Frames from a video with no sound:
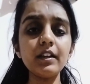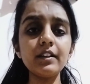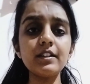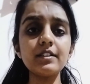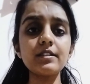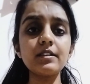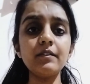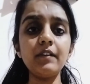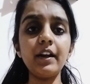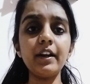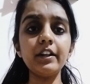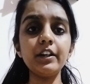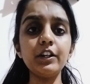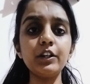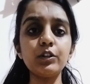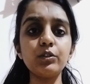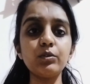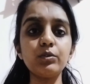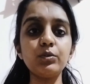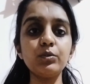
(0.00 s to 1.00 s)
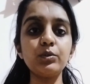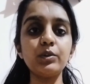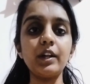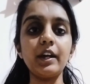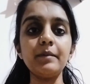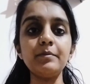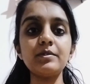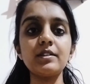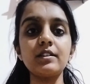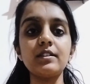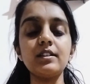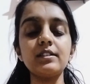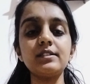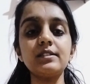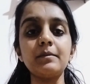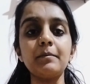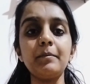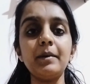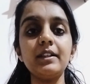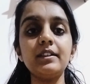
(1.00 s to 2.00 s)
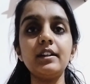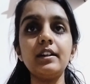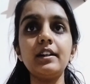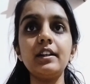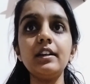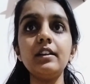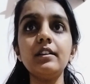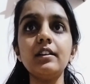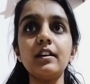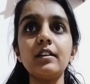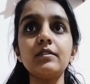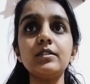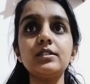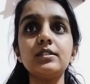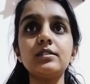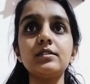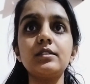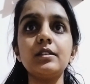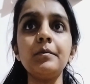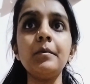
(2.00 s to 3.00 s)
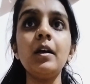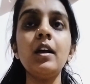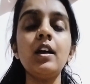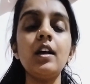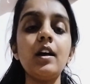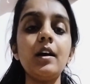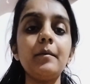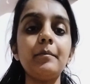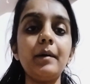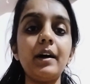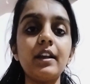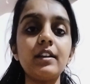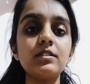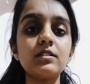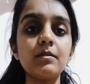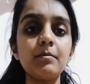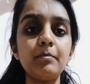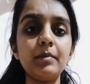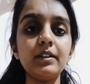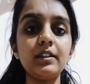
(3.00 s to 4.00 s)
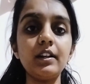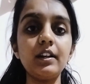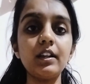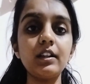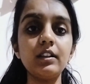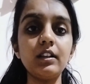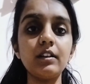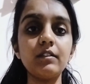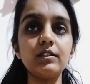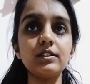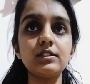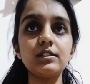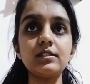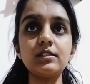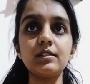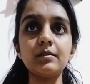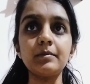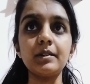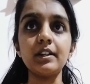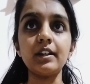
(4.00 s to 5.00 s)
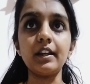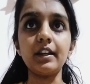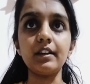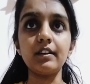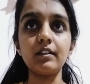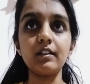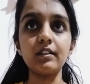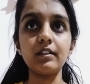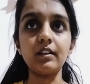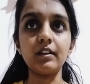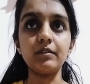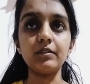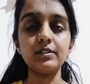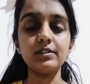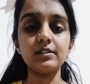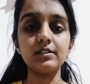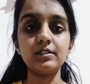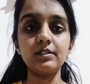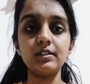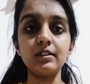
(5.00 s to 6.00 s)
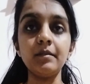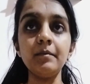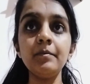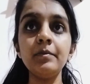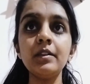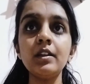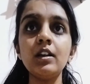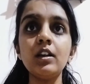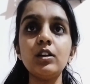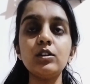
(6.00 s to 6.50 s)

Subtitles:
it is divided into two types such as sympathetic nervous system, parasympathetic nervous system, and enteric nervous system.